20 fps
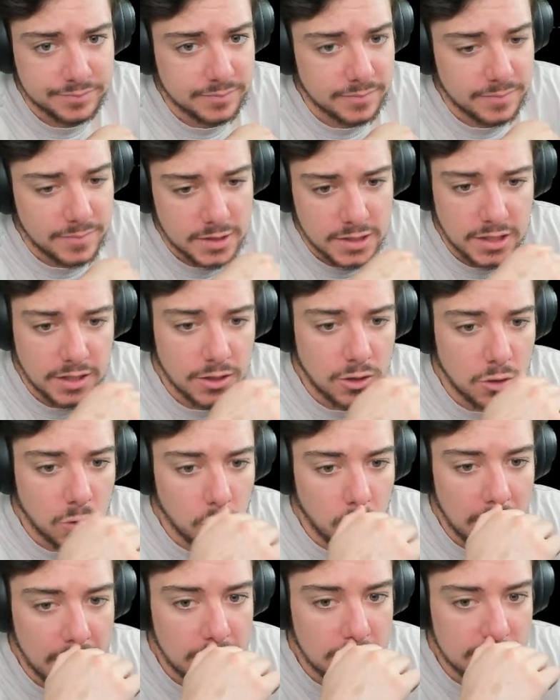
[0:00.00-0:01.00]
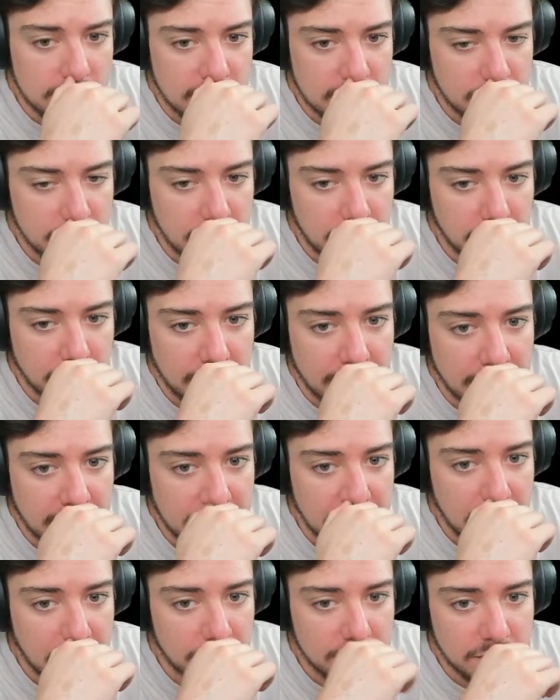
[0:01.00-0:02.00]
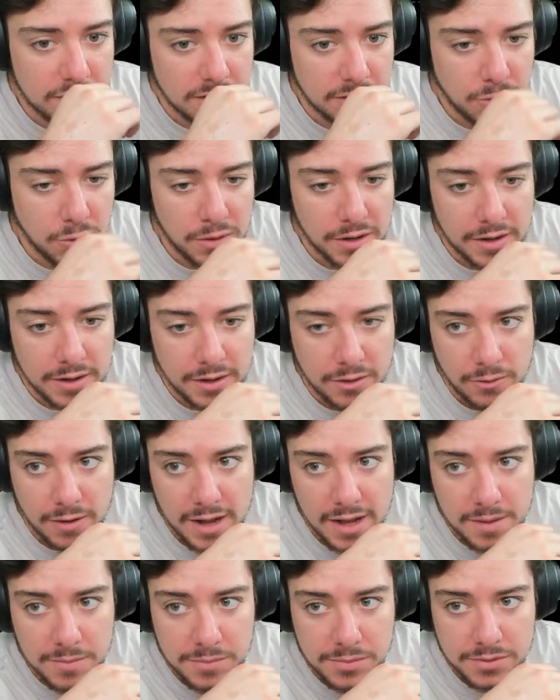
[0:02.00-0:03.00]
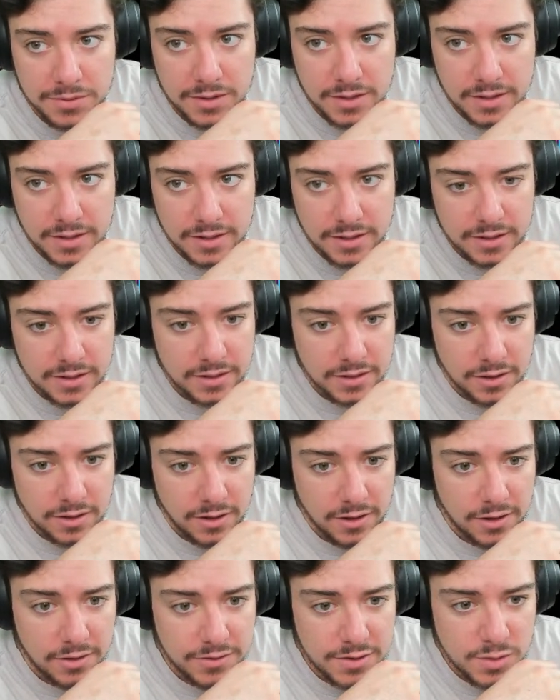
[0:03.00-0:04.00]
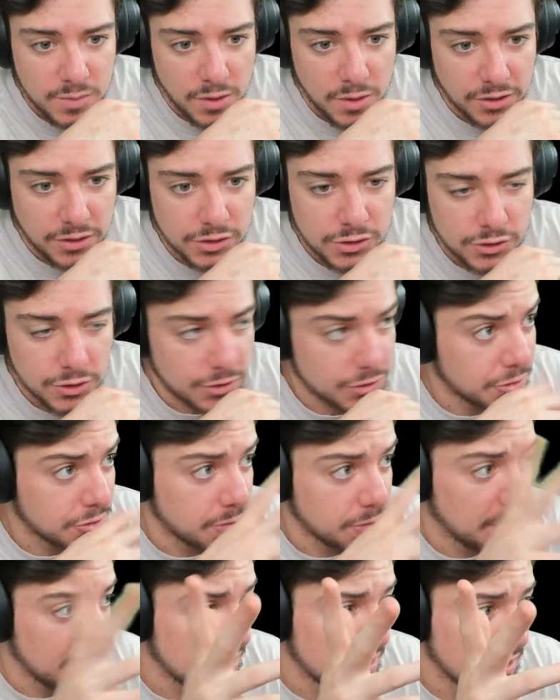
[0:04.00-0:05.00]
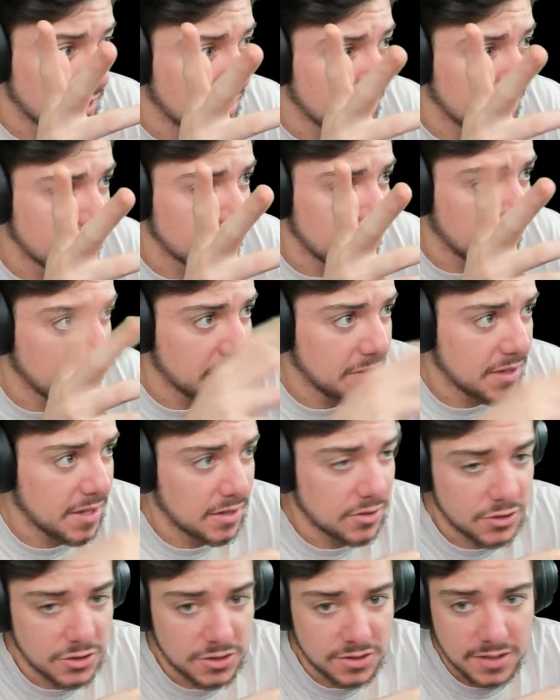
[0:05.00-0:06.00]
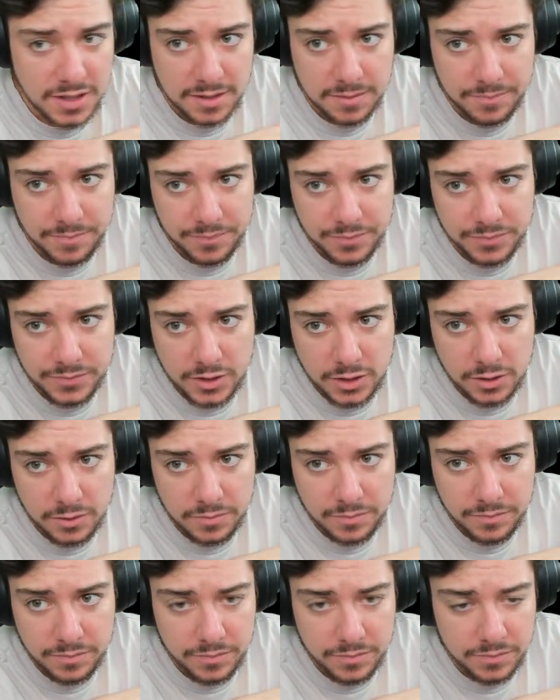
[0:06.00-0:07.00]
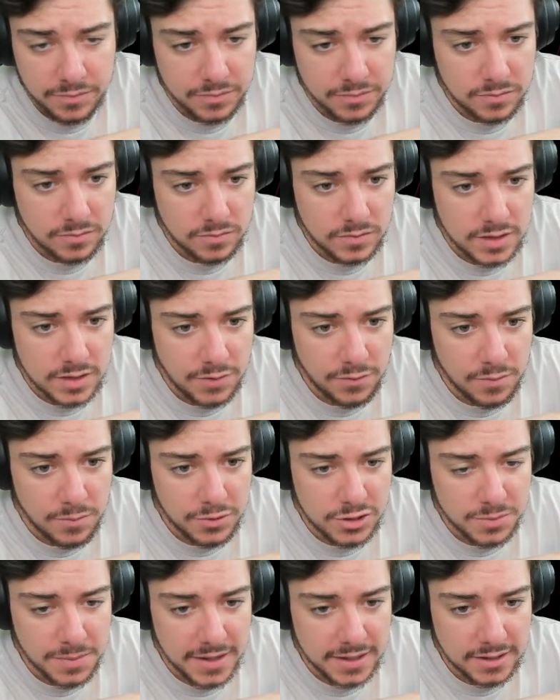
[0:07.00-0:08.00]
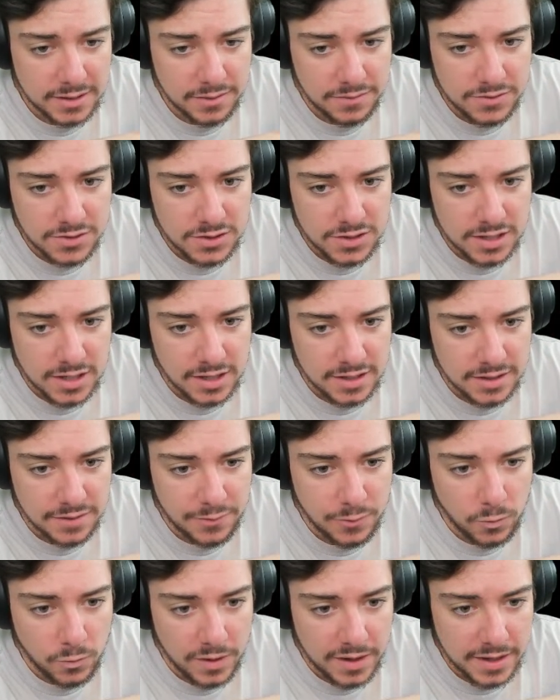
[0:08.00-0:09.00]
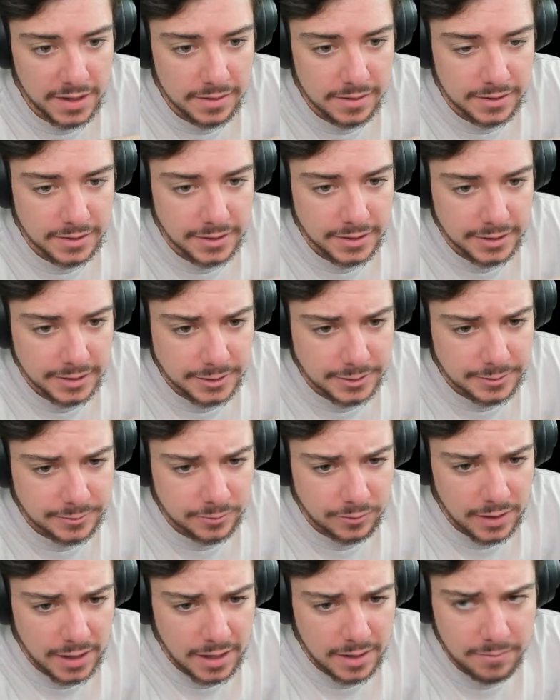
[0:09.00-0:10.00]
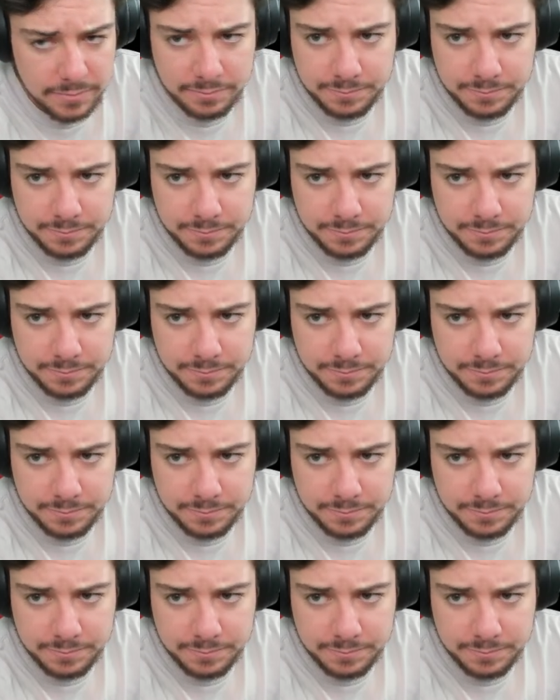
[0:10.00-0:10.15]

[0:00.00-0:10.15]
It's a little wedge that's been playing out. It's a liquidity grab. All these market structures are basically the same thing, just like, you know, different perspectives, see it in a different way, right?